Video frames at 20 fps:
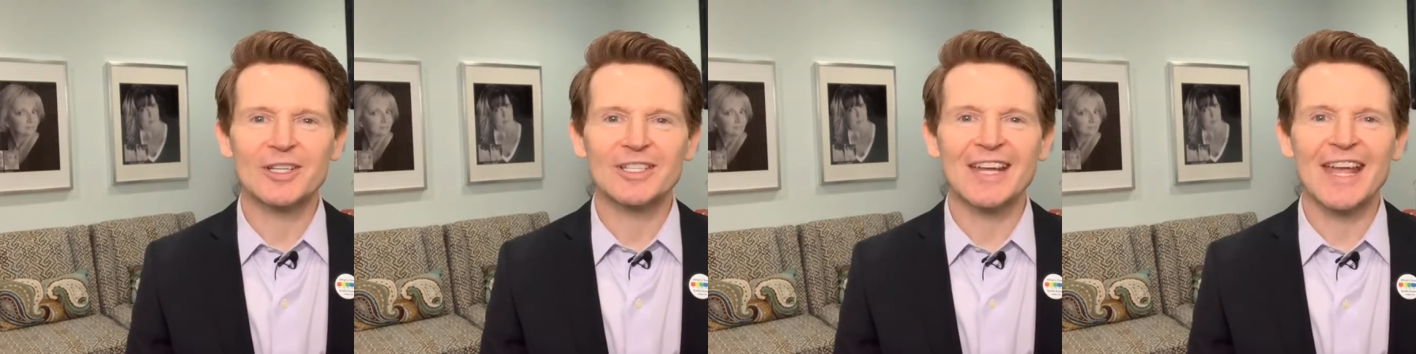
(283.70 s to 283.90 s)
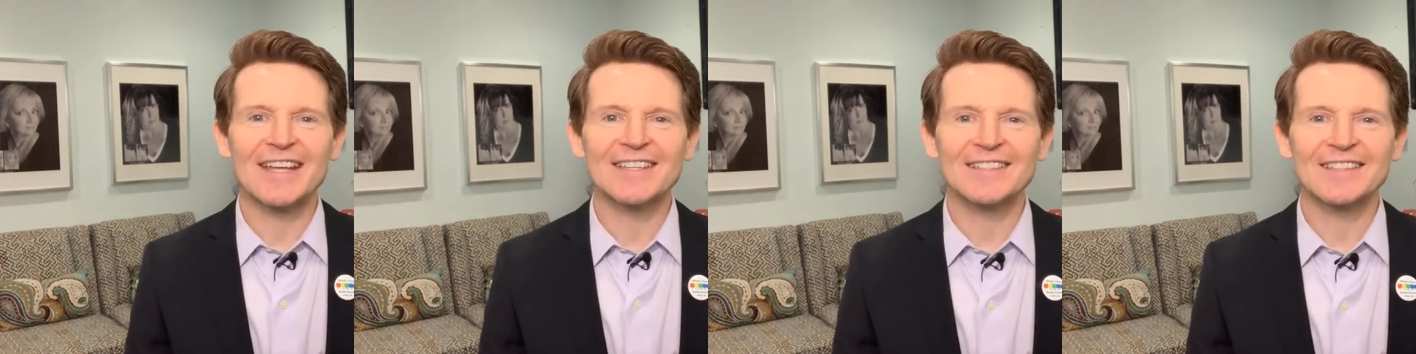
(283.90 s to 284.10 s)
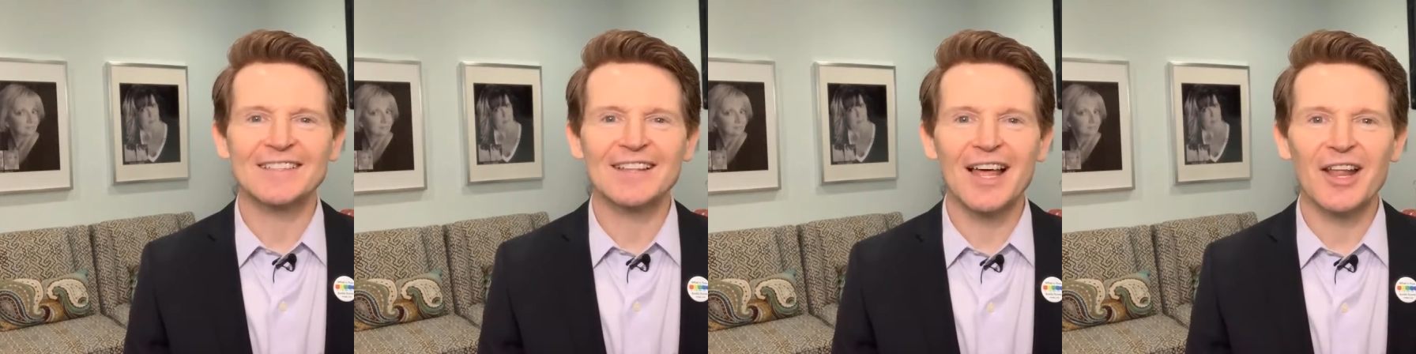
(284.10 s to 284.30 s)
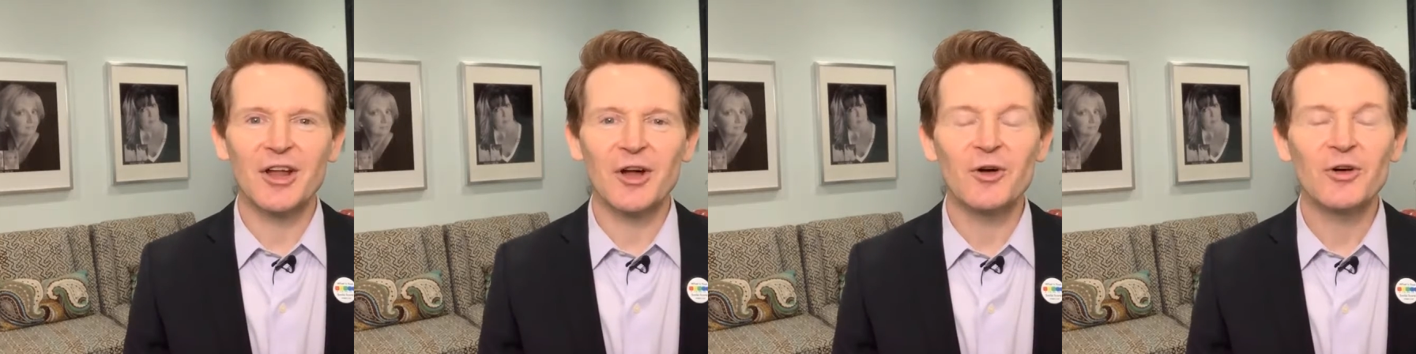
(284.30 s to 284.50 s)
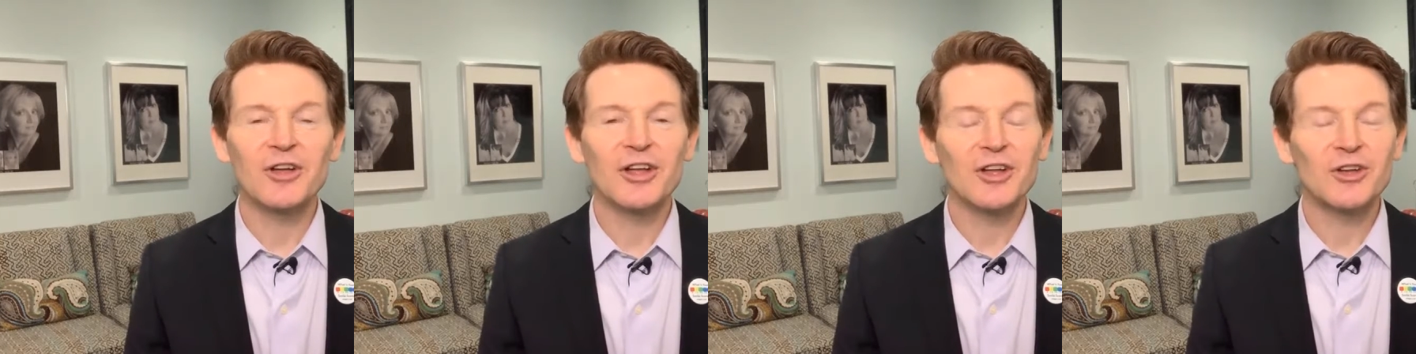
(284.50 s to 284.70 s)

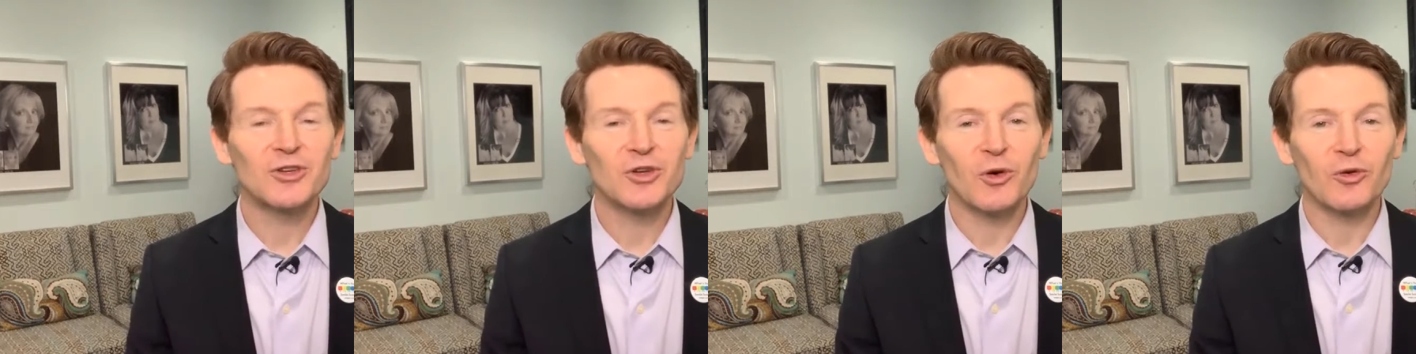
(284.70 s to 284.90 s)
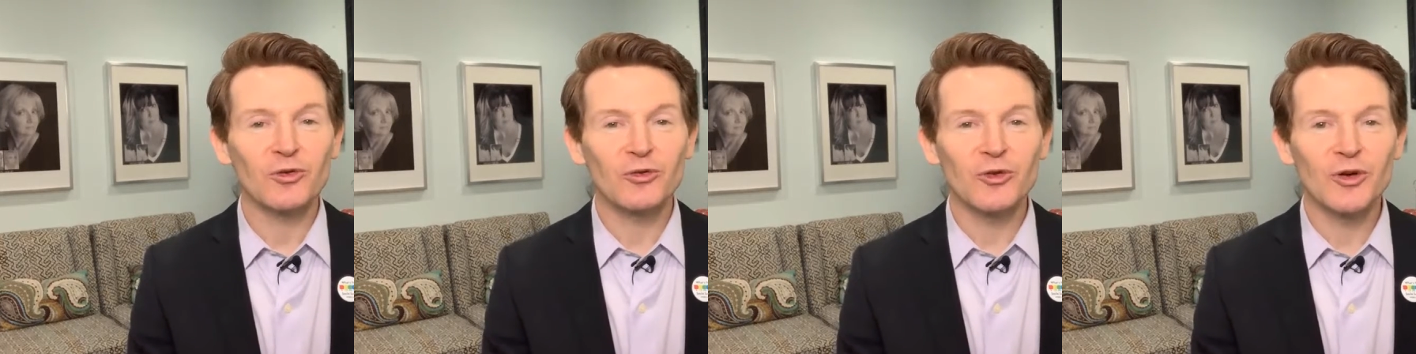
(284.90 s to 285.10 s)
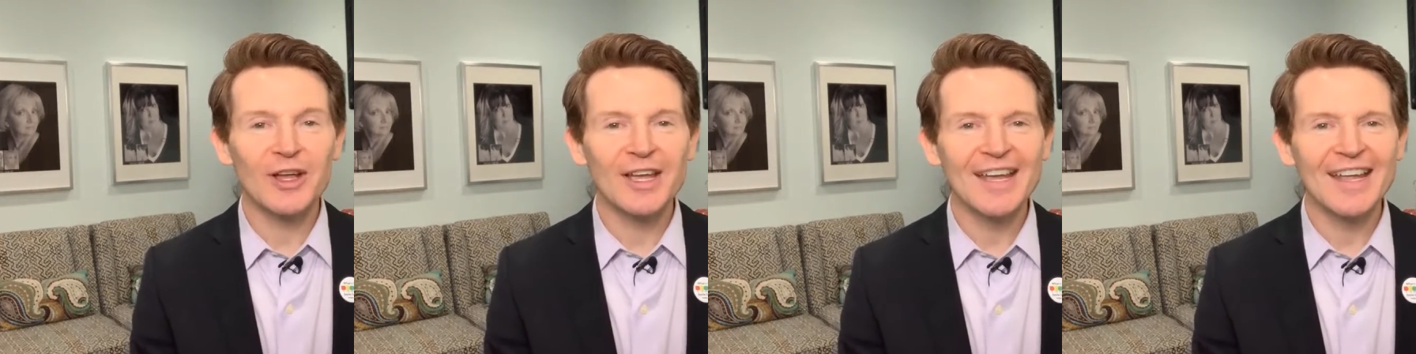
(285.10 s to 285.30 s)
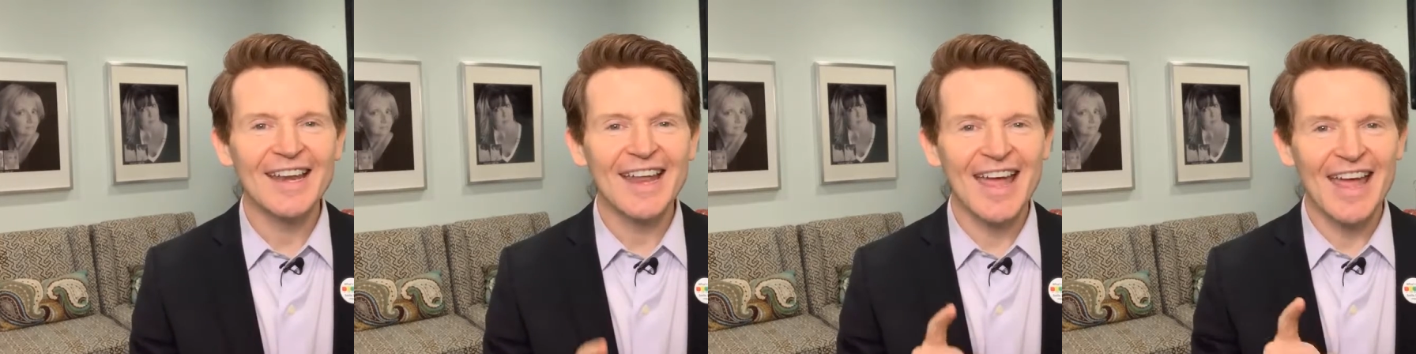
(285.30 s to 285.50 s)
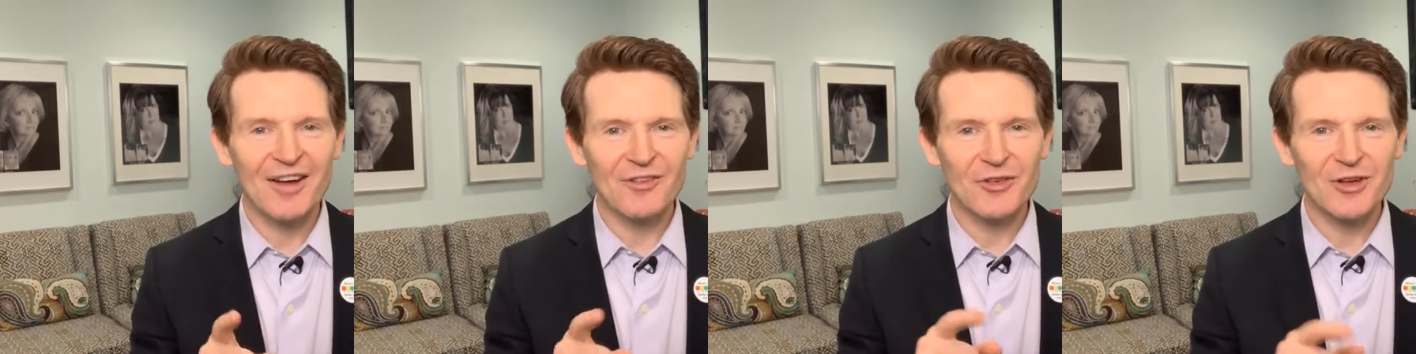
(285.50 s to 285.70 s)
Castellano. Don't
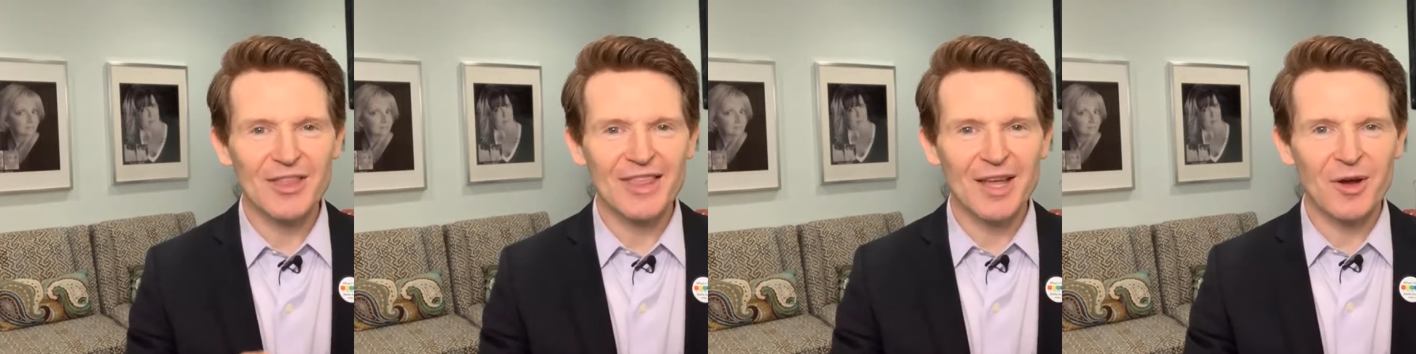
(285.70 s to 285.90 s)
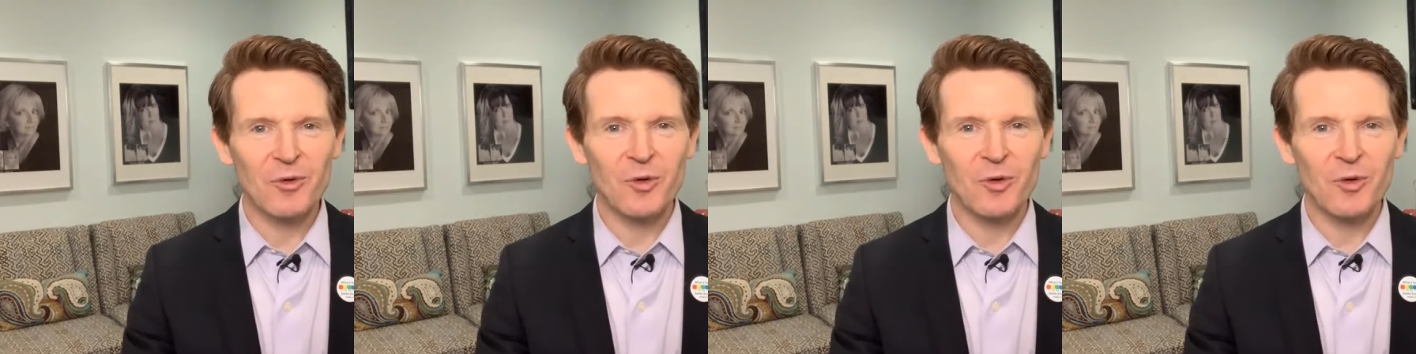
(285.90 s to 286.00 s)
forget, everything